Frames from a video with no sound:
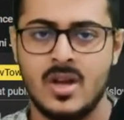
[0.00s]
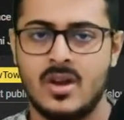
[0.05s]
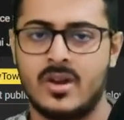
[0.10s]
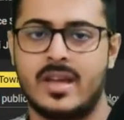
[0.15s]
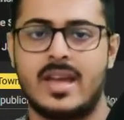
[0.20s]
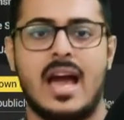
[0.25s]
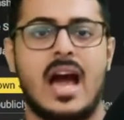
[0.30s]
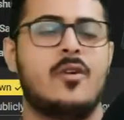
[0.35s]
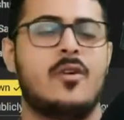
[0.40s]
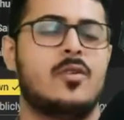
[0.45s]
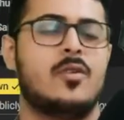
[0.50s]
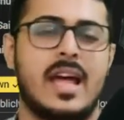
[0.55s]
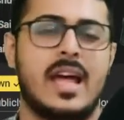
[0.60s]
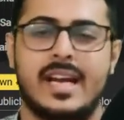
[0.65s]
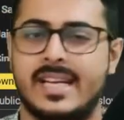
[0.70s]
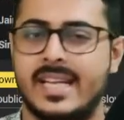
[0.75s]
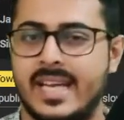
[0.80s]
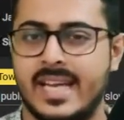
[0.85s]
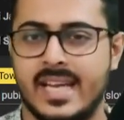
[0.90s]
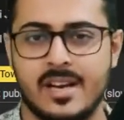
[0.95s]
Okay, how will I
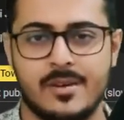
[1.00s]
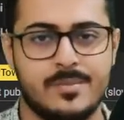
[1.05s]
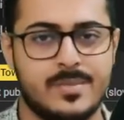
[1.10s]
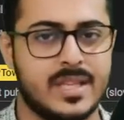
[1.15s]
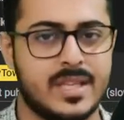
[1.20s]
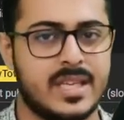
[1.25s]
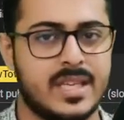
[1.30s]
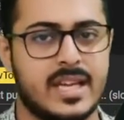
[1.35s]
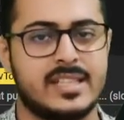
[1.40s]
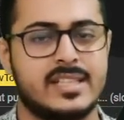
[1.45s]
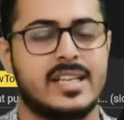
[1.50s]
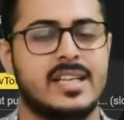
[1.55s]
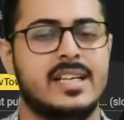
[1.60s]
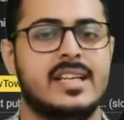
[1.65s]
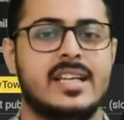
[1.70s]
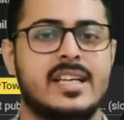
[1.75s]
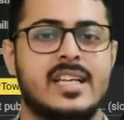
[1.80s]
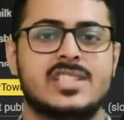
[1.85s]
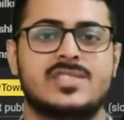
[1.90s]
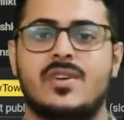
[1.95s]
take up the
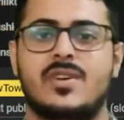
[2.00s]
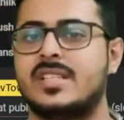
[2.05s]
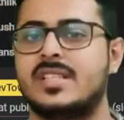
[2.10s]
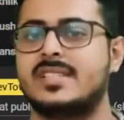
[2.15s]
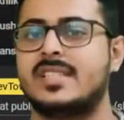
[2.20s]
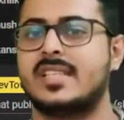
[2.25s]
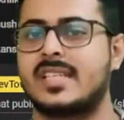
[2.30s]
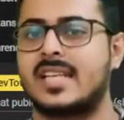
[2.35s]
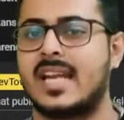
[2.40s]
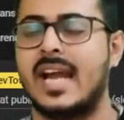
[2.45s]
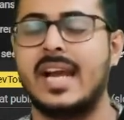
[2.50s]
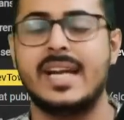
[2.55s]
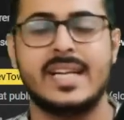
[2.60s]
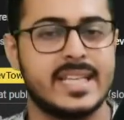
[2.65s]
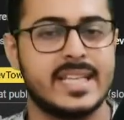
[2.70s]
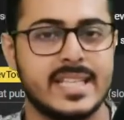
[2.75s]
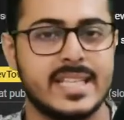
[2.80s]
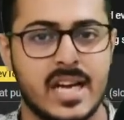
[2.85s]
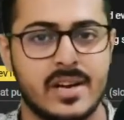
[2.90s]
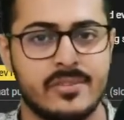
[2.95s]
attendance, what is the
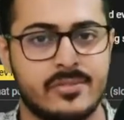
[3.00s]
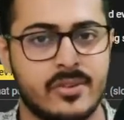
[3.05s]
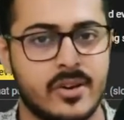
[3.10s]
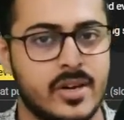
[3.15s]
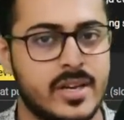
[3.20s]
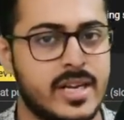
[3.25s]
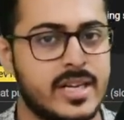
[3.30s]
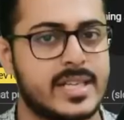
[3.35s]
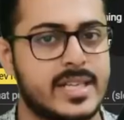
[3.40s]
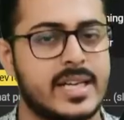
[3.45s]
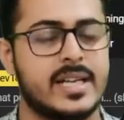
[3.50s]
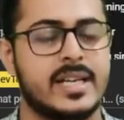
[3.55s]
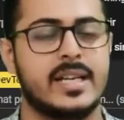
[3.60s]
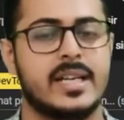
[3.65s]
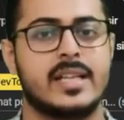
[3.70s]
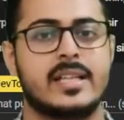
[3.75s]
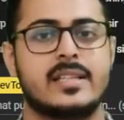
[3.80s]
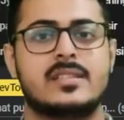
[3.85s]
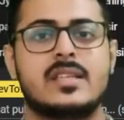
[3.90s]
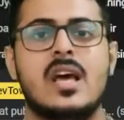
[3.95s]
criteria for
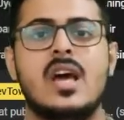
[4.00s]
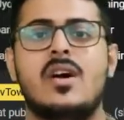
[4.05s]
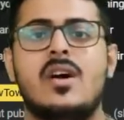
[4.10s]
attendance,